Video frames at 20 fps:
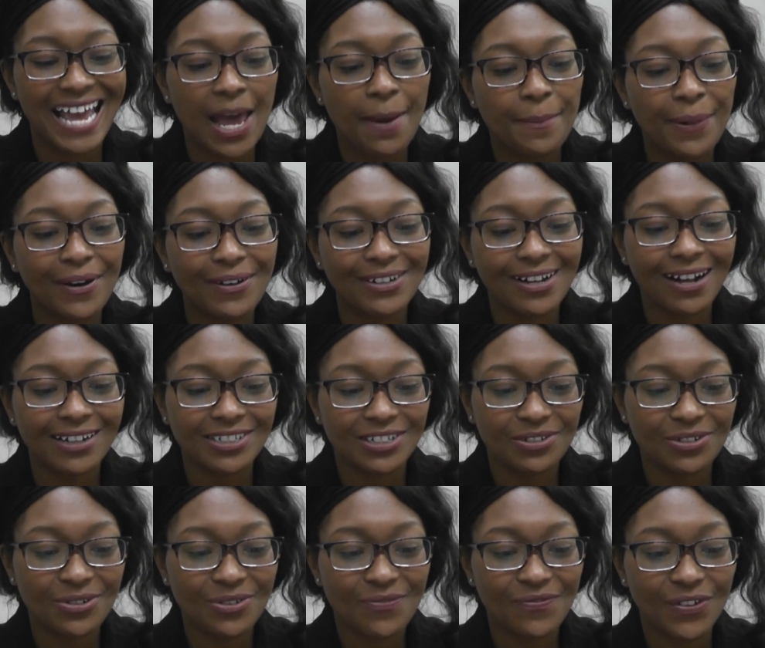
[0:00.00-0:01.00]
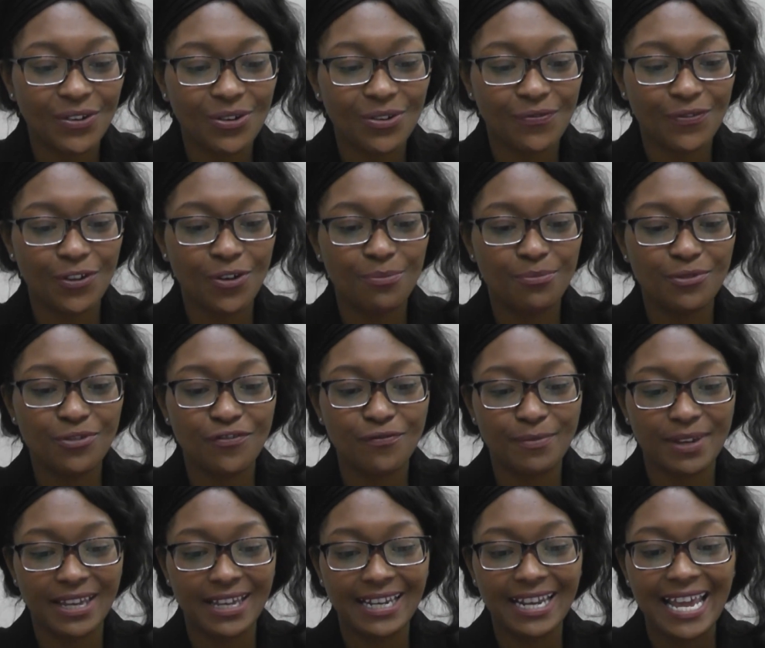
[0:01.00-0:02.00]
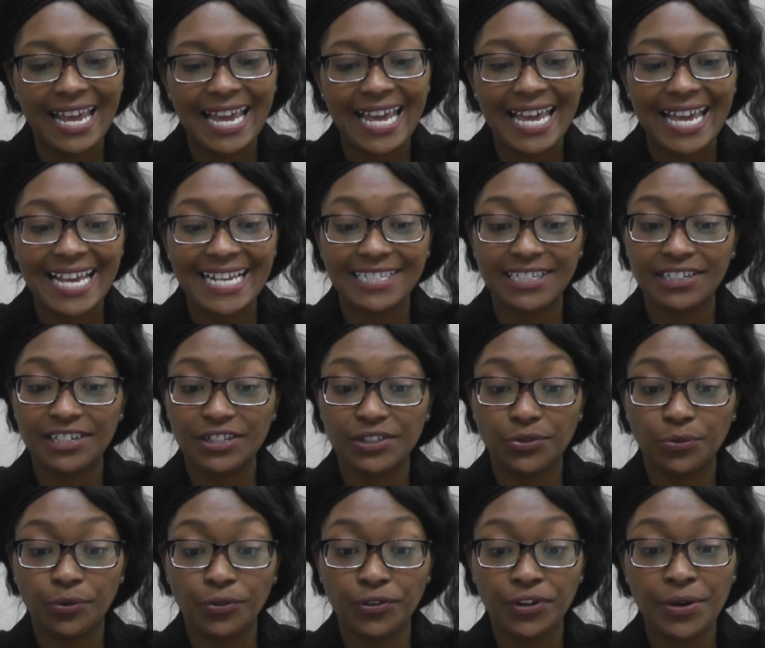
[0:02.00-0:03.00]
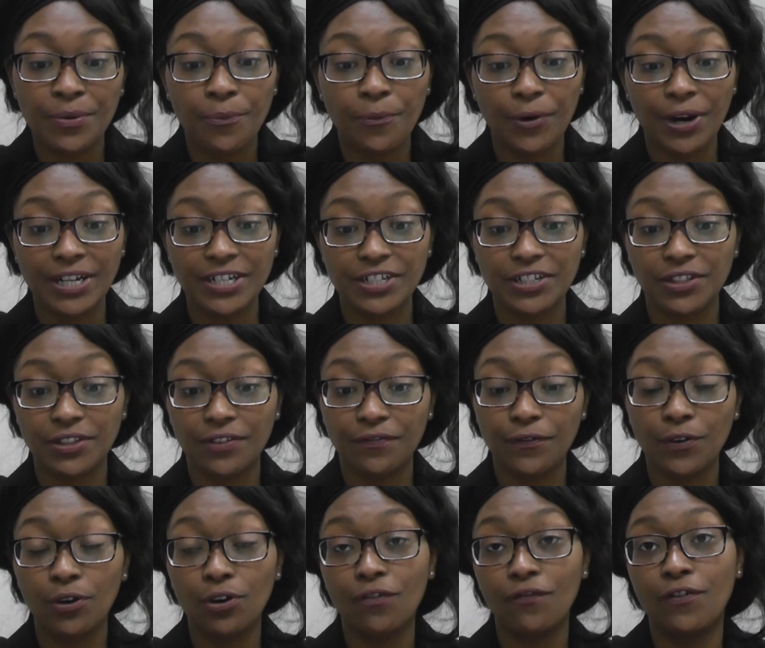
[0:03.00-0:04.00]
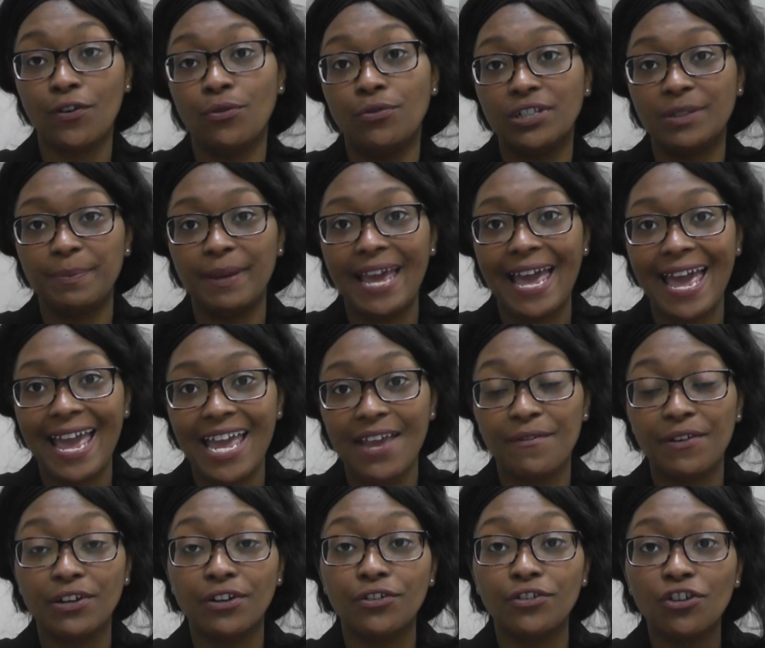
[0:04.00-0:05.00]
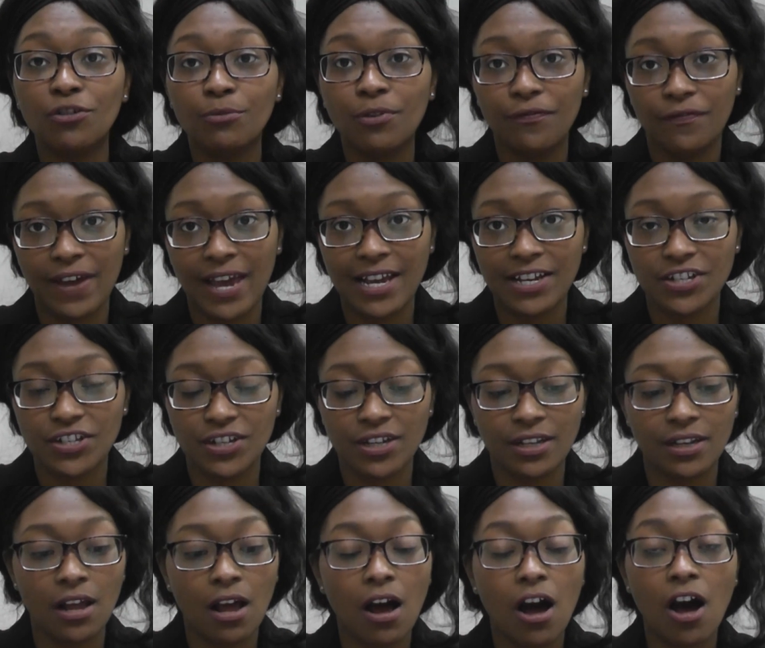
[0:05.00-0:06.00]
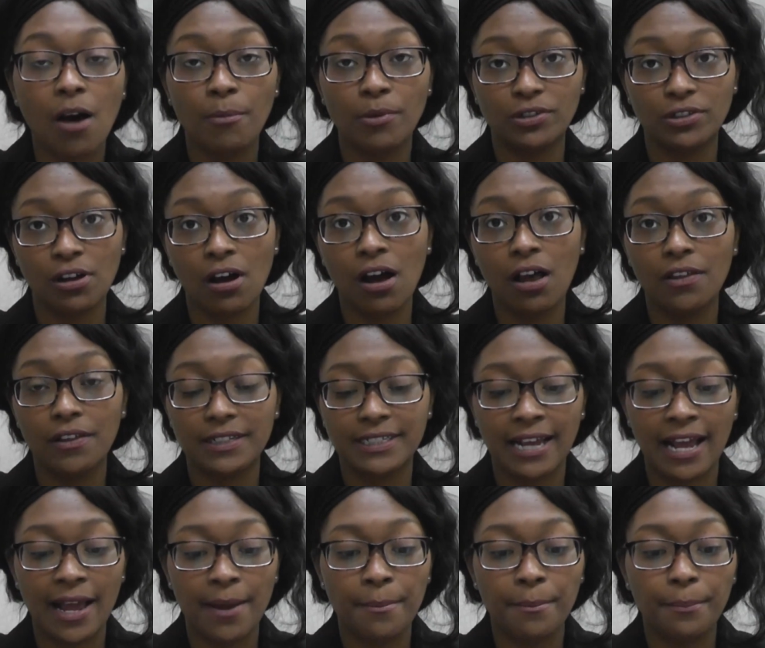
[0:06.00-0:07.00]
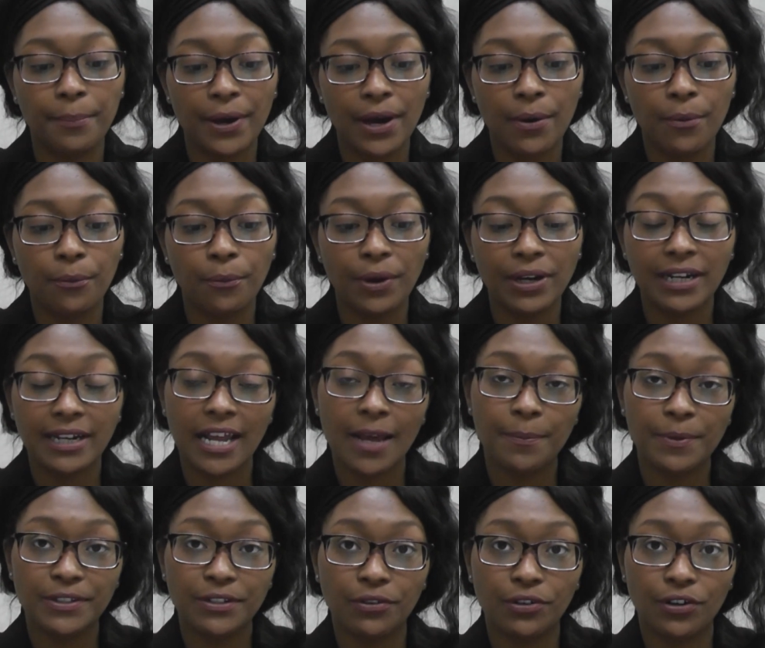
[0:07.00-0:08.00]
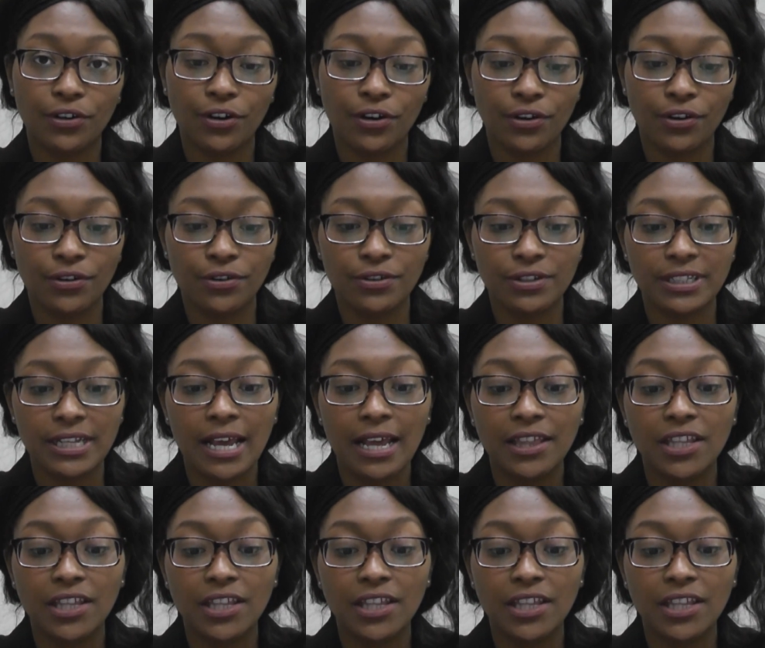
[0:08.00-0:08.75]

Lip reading: Paradoxical vocal fold movement is a disorder in which the vocal folds behave in a normal fashion almost all the time, but when an episode occurs,